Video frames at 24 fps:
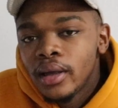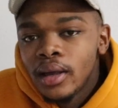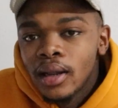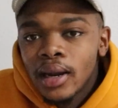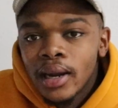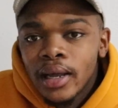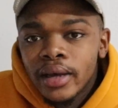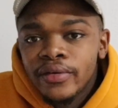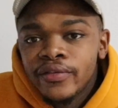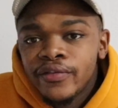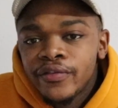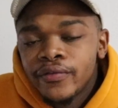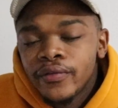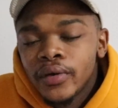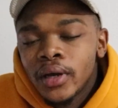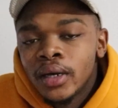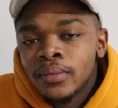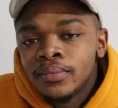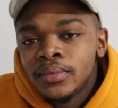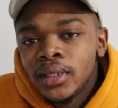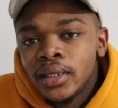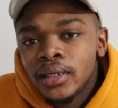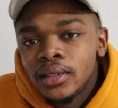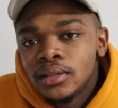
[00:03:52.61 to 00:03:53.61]
life
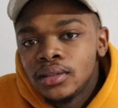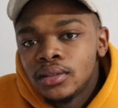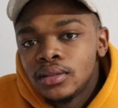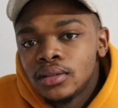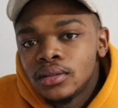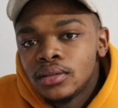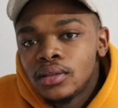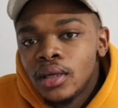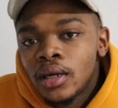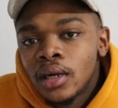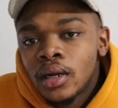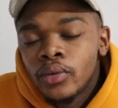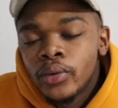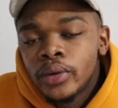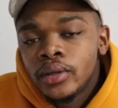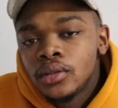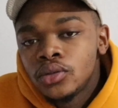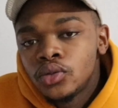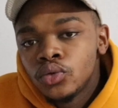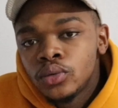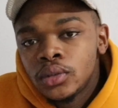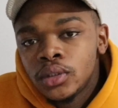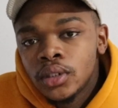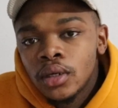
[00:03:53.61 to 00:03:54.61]
update that I wanted
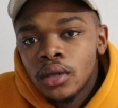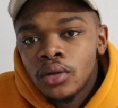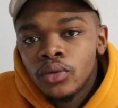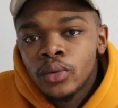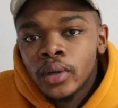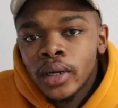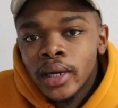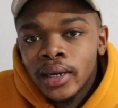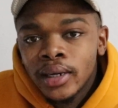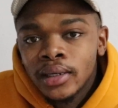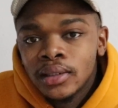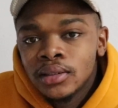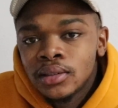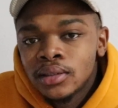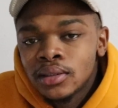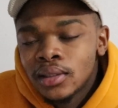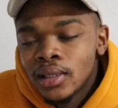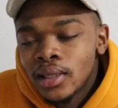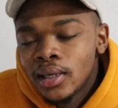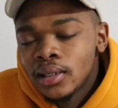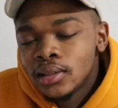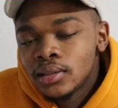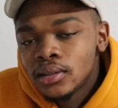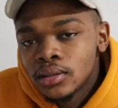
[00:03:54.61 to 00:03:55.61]
to tell you guys is
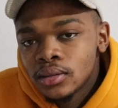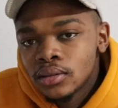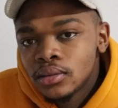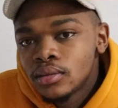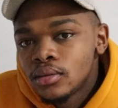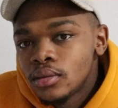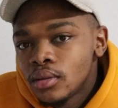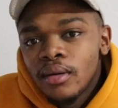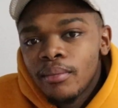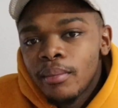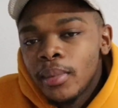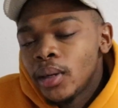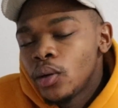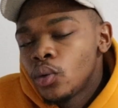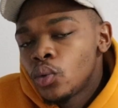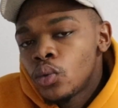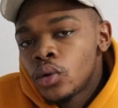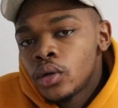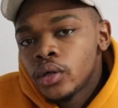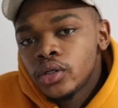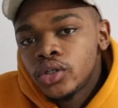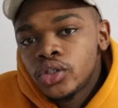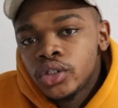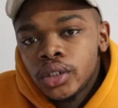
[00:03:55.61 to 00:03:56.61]
that my
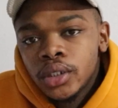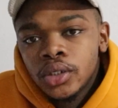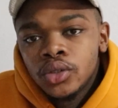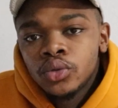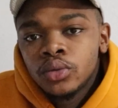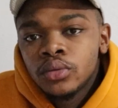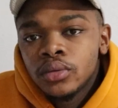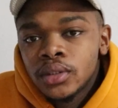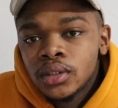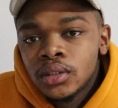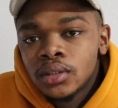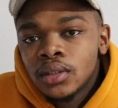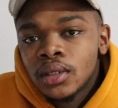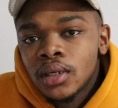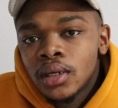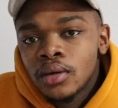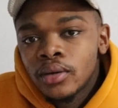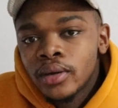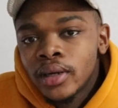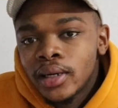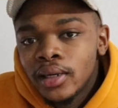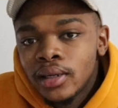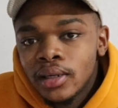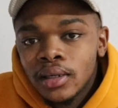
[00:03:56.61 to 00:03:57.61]
work schedule is now
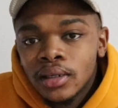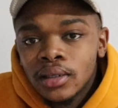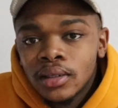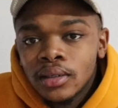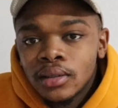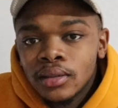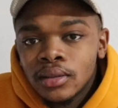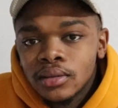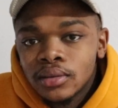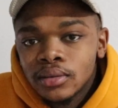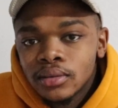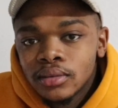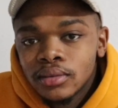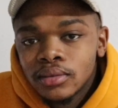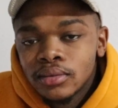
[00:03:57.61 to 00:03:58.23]
kind of